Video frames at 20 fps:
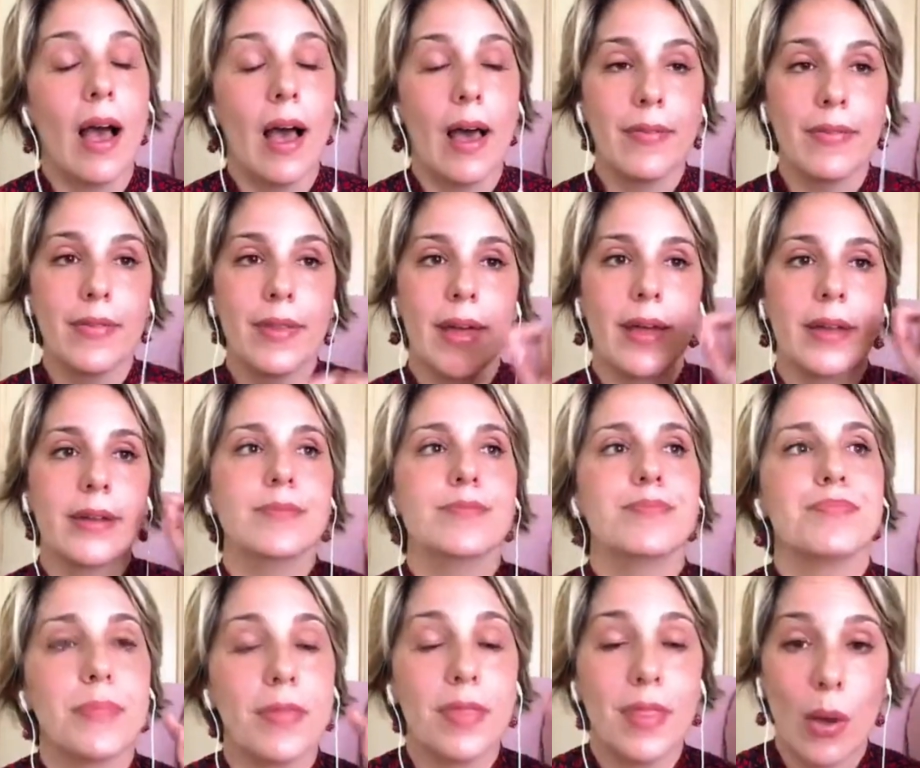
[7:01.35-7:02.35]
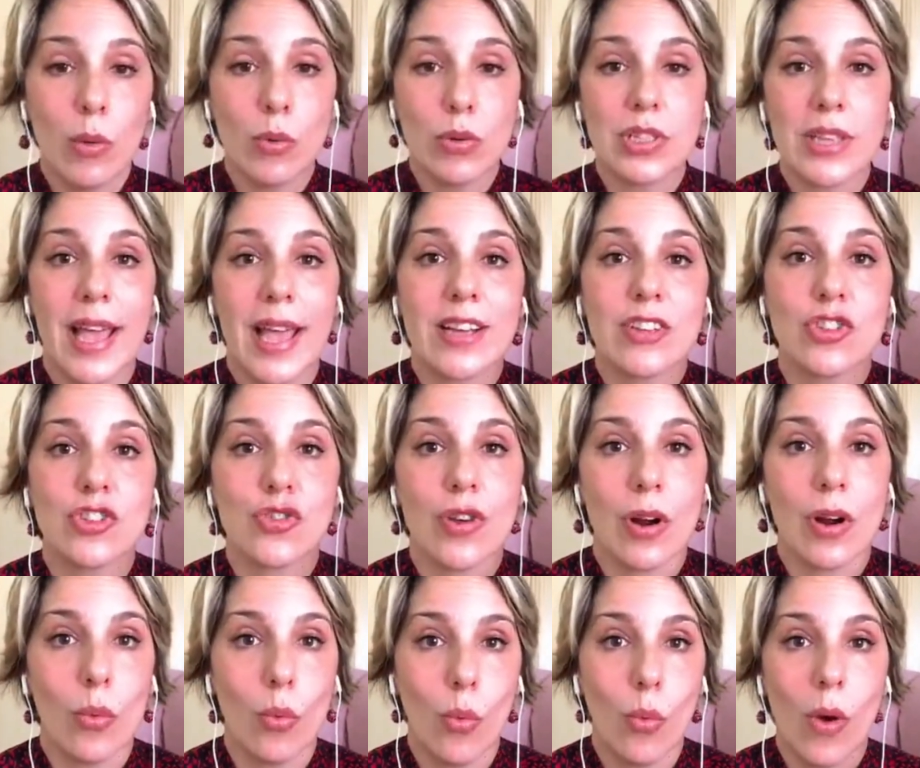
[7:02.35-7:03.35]
And then that was
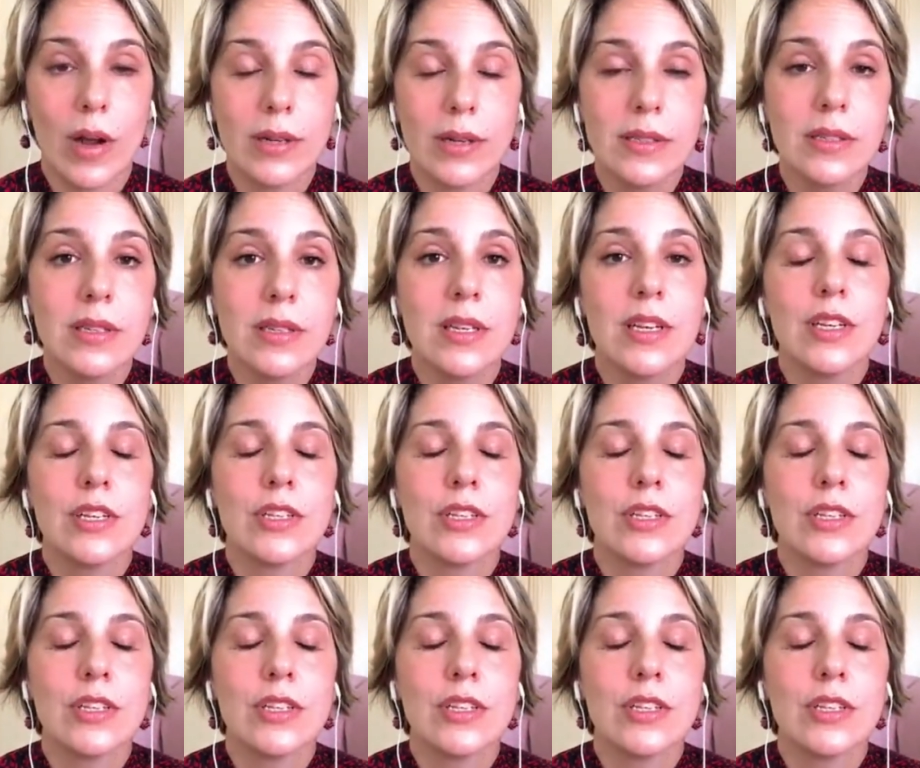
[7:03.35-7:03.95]
extract 1.